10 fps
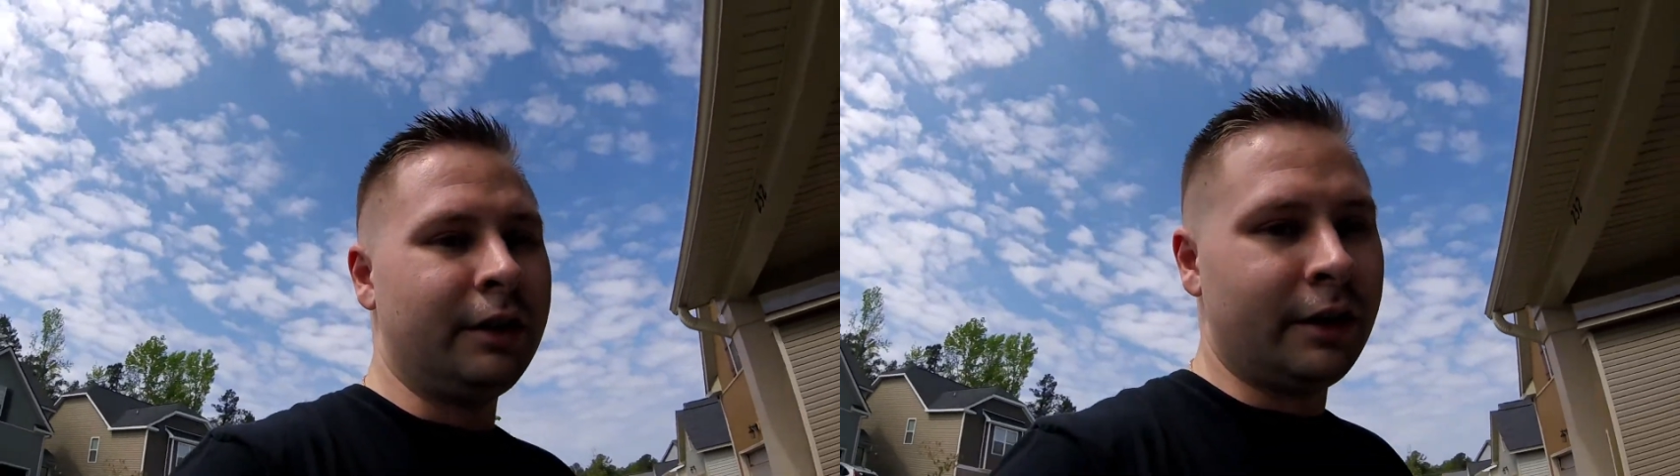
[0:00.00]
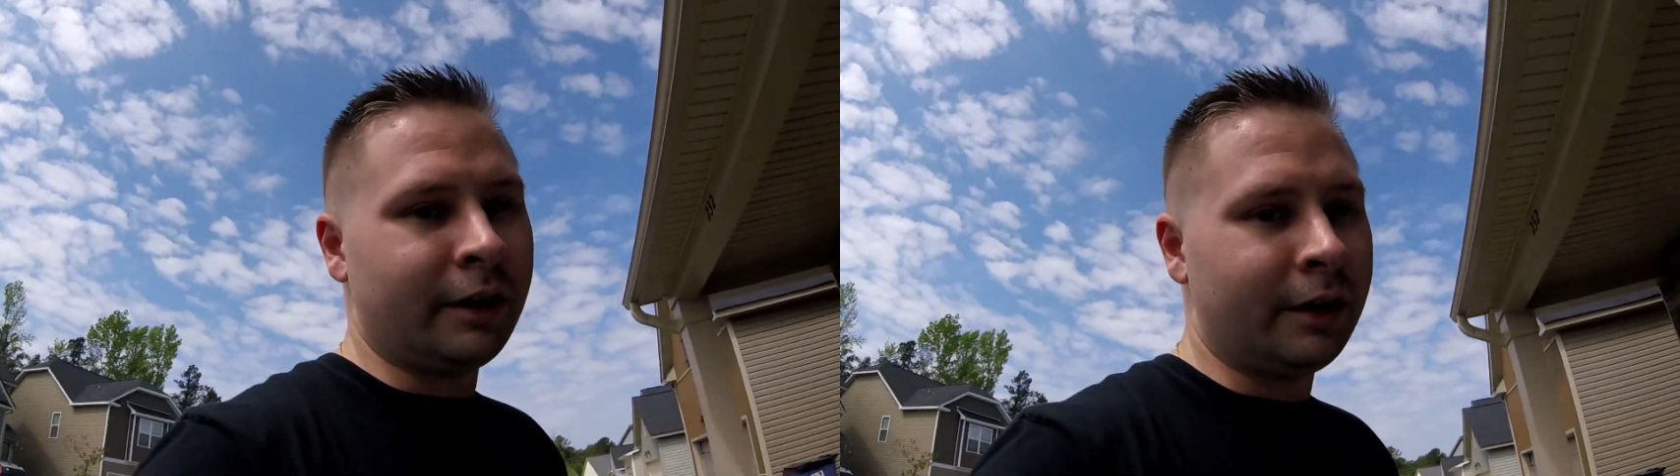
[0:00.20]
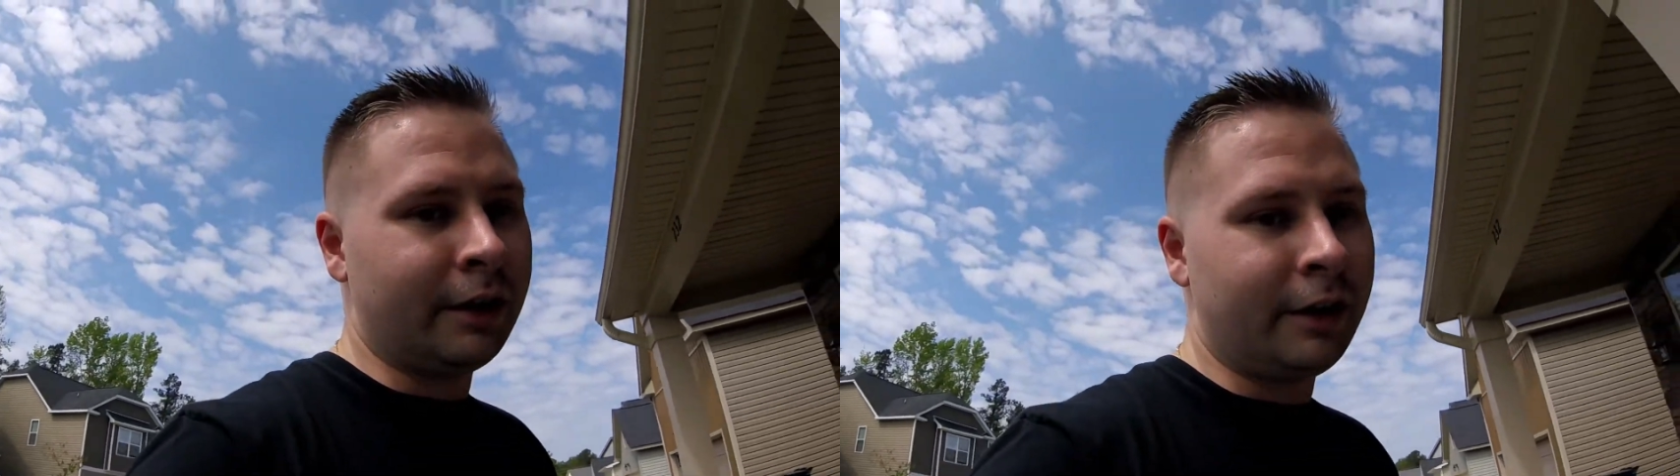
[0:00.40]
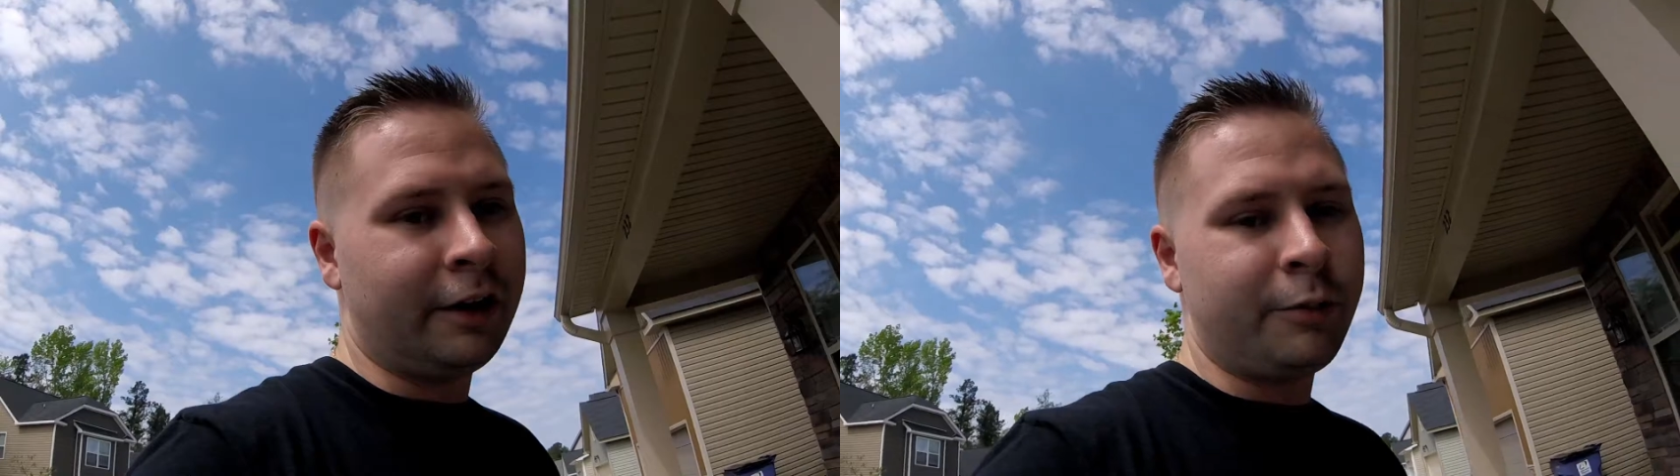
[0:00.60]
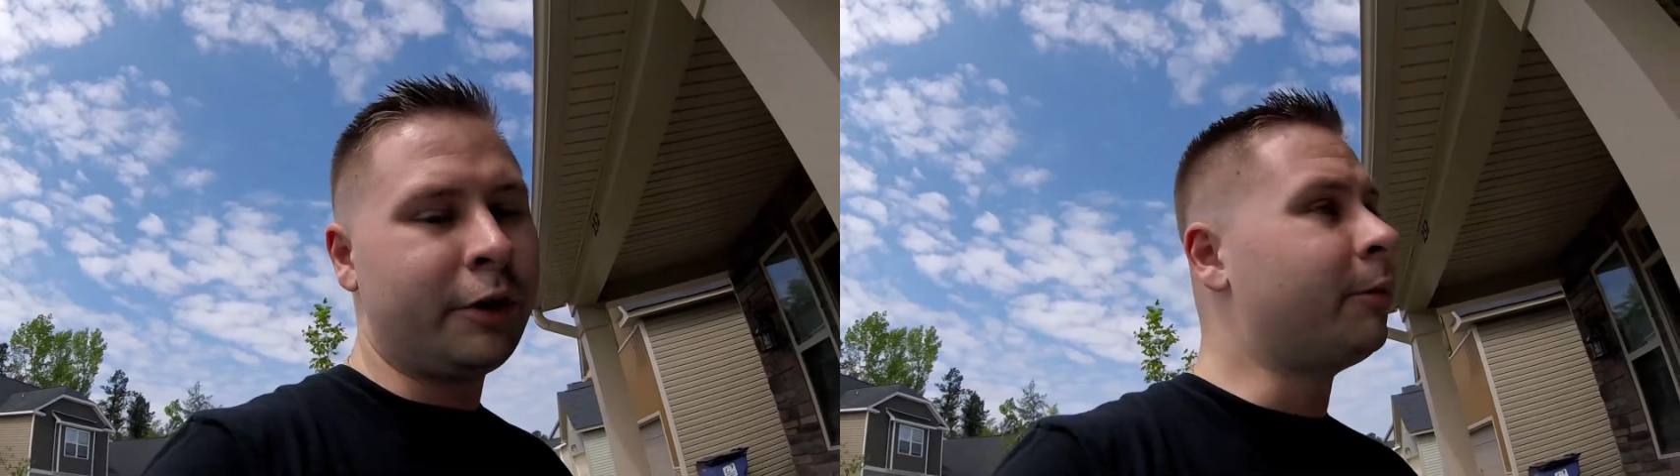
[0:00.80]

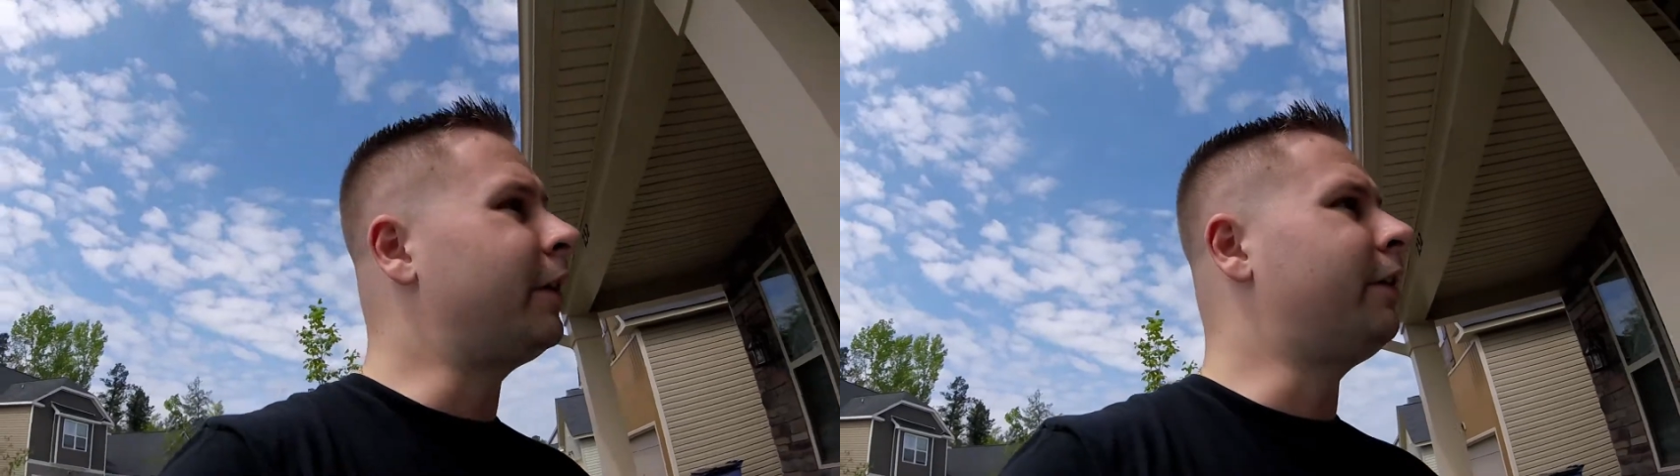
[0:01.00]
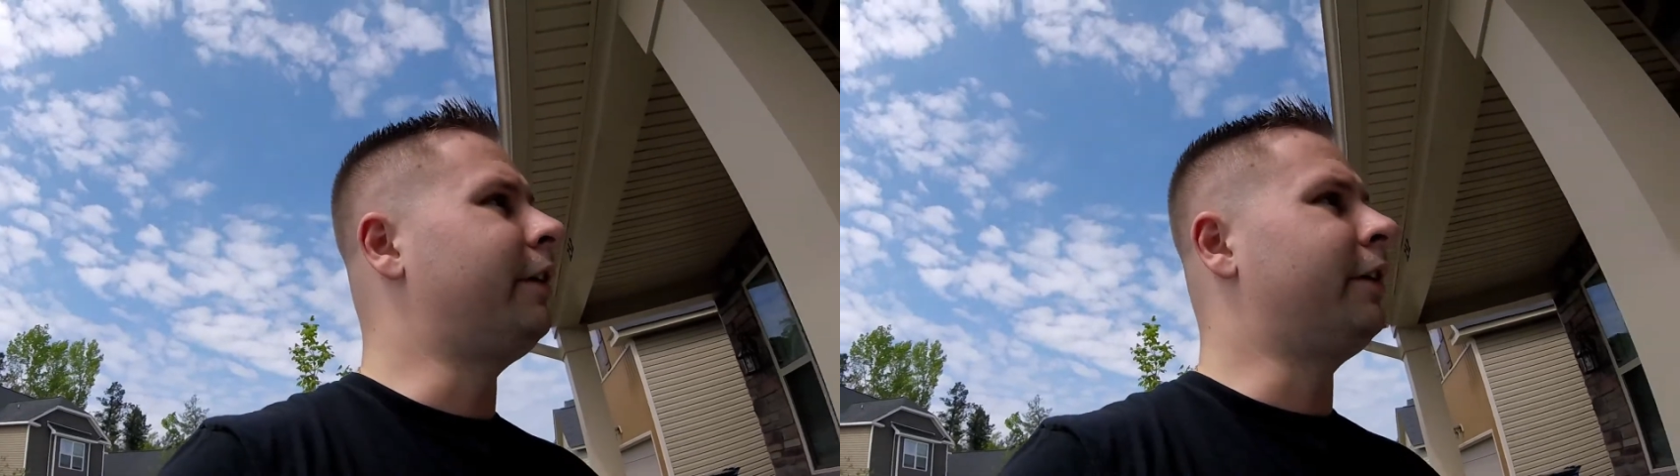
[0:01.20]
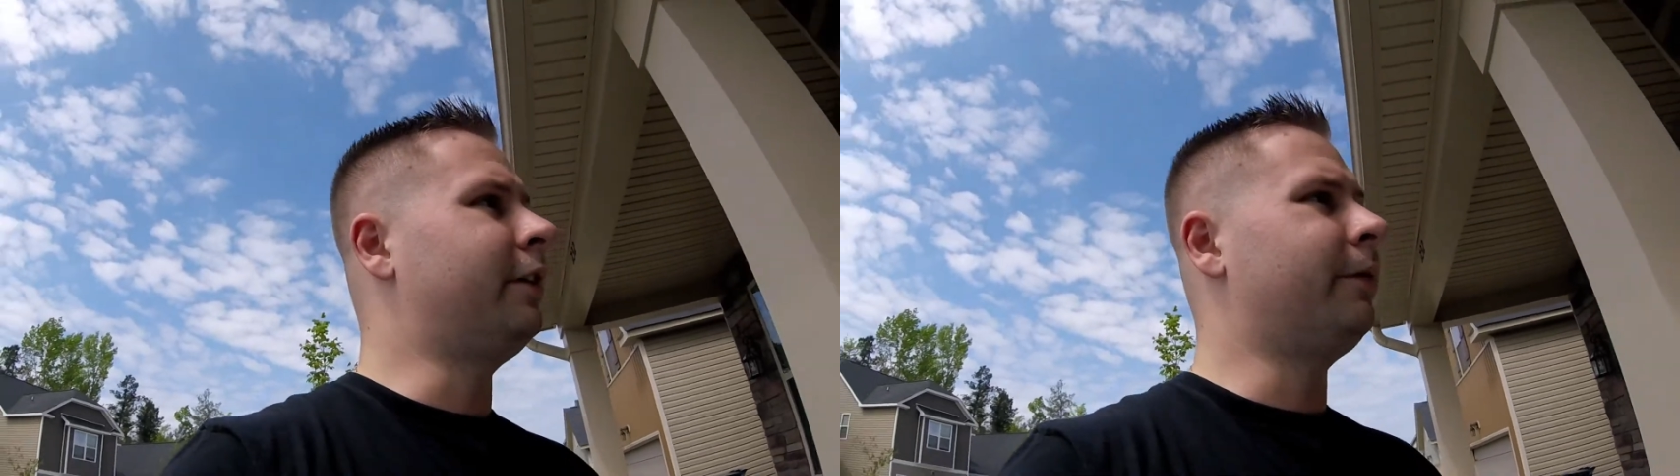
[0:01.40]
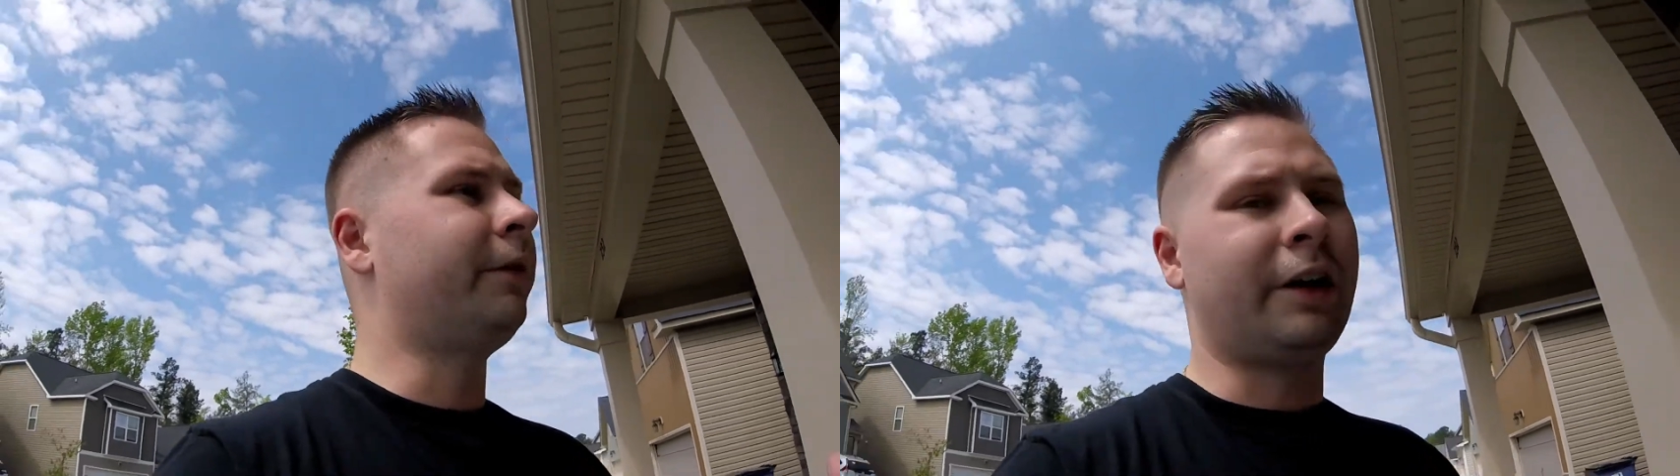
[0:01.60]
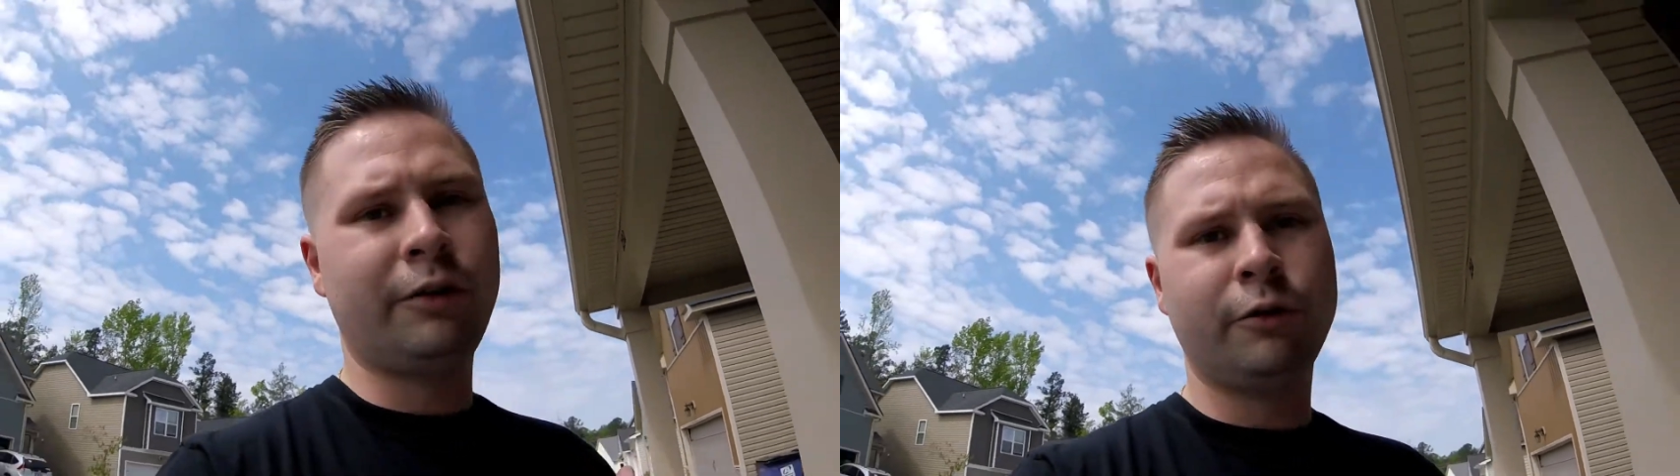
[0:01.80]
It's probably been sitting on there for
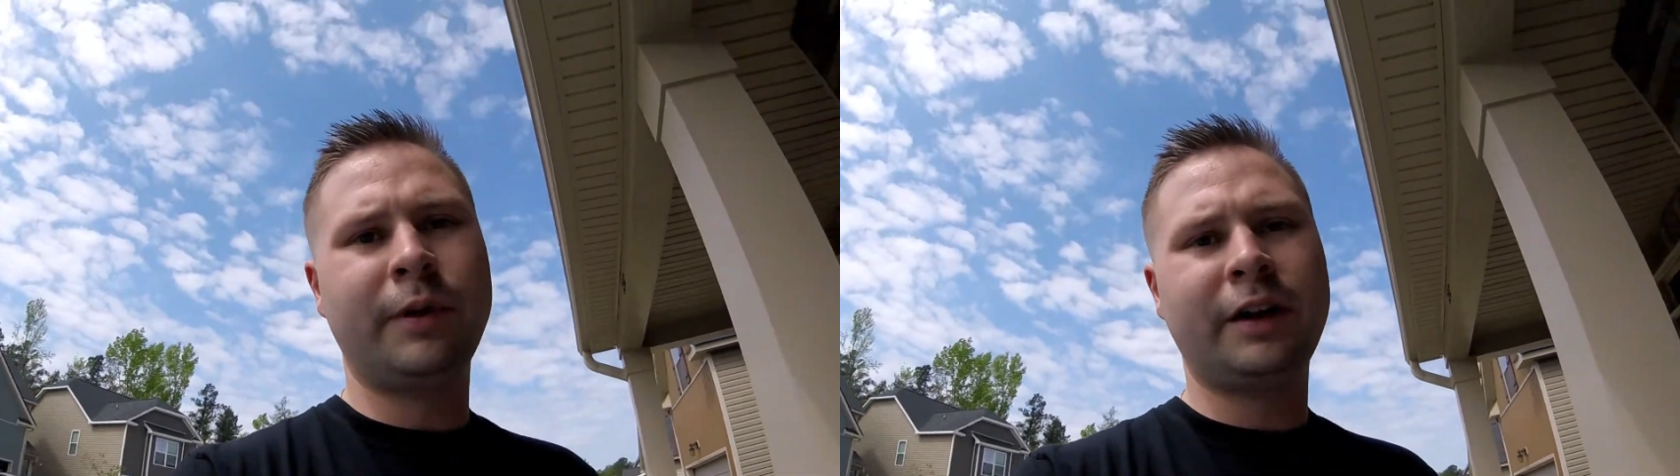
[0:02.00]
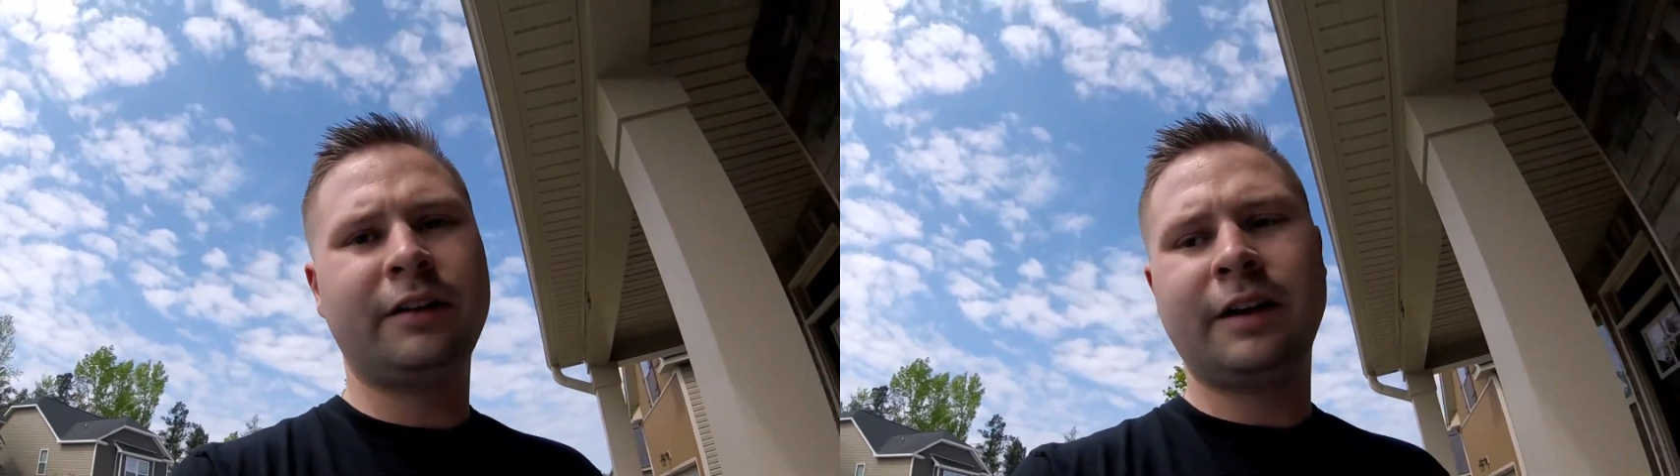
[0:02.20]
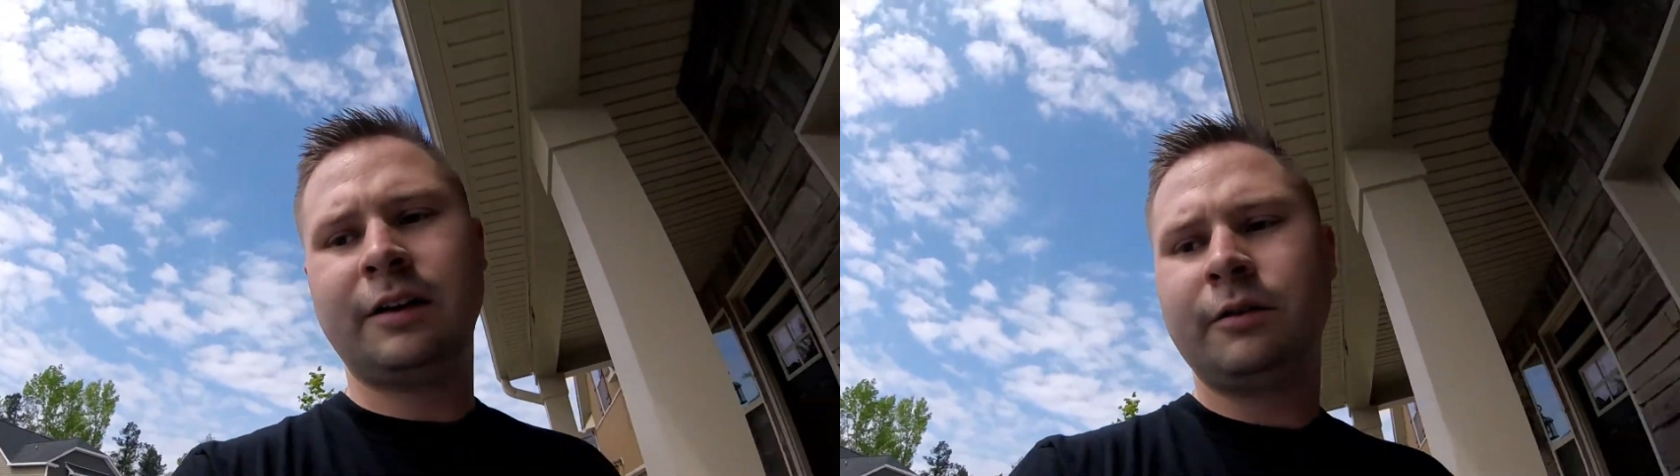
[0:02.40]
like 2 minutes now,